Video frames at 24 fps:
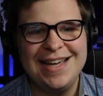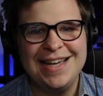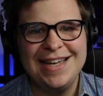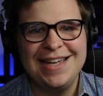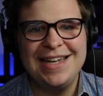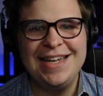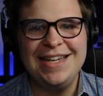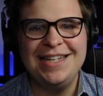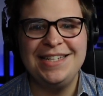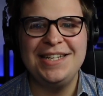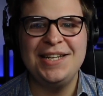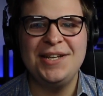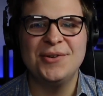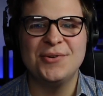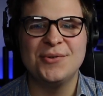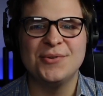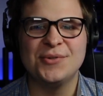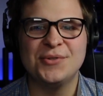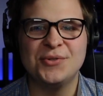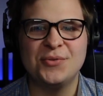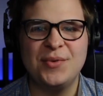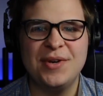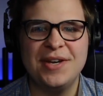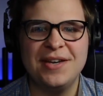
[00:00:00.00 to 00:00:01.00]
He
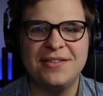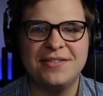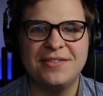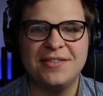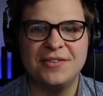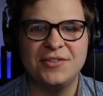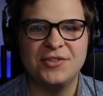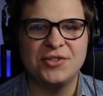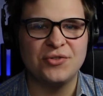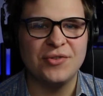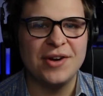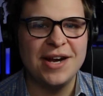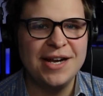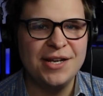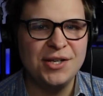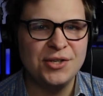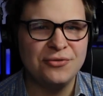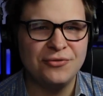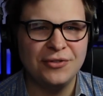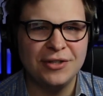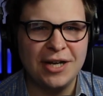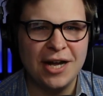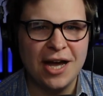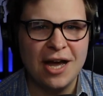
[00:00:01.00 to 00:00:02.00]
deals with strange
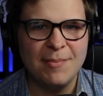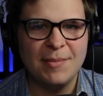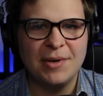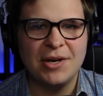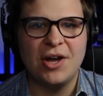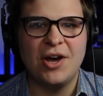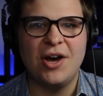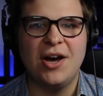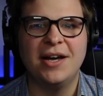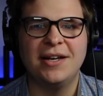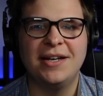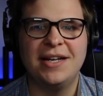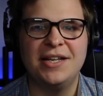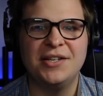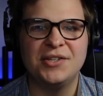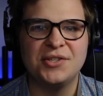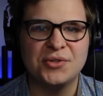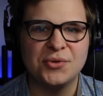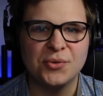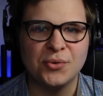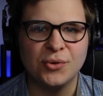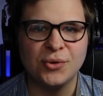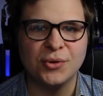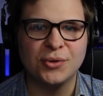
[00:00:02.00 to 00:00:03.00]
phenomenon,
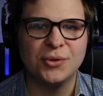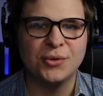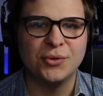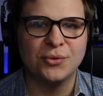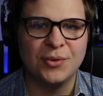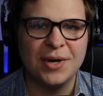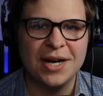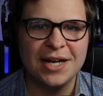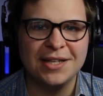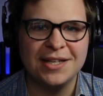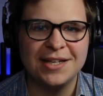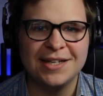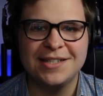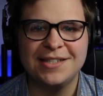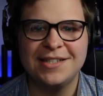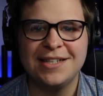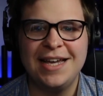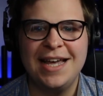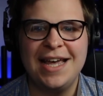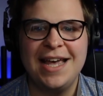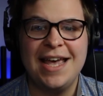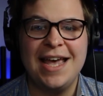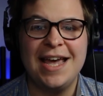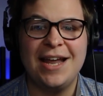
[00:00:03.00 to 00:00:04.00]
historical relics,
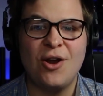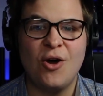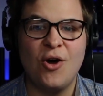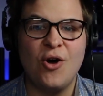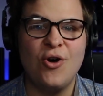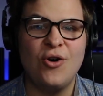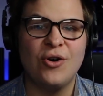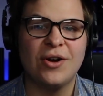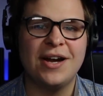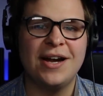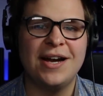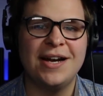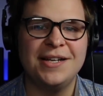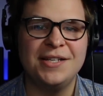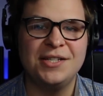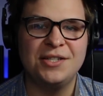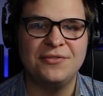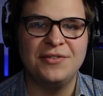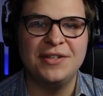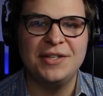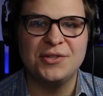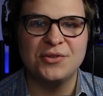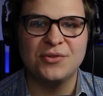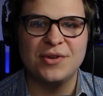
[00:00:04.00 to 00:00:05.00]
and all kinds
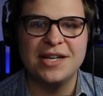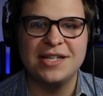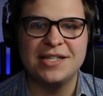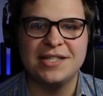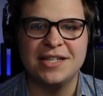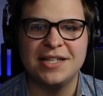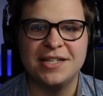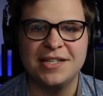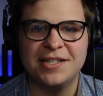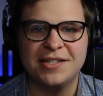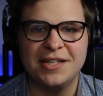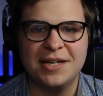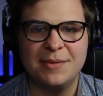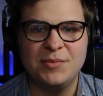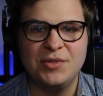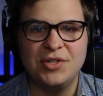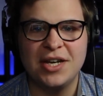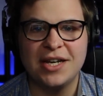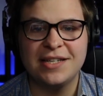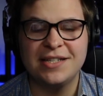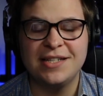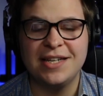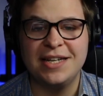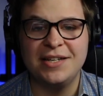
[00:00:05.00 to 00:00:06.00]
of interesting
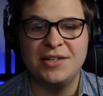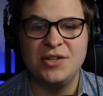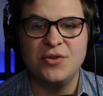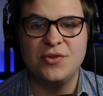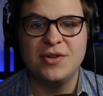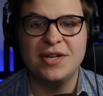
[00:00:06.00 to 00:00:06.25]
subjects. And you